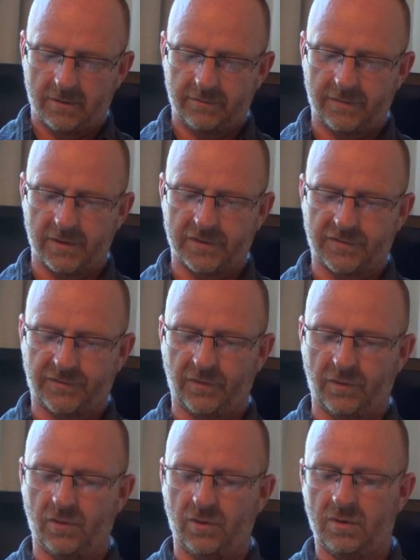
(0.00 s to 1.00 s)
verse
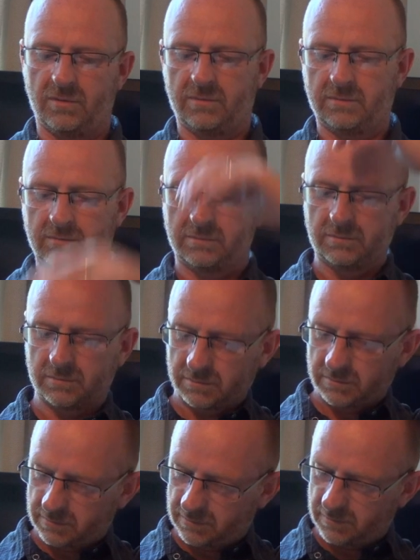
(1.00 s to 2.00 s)
4.
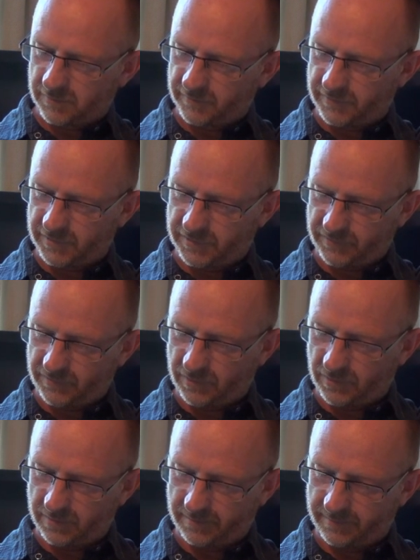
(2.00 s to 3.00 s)
Verse 4.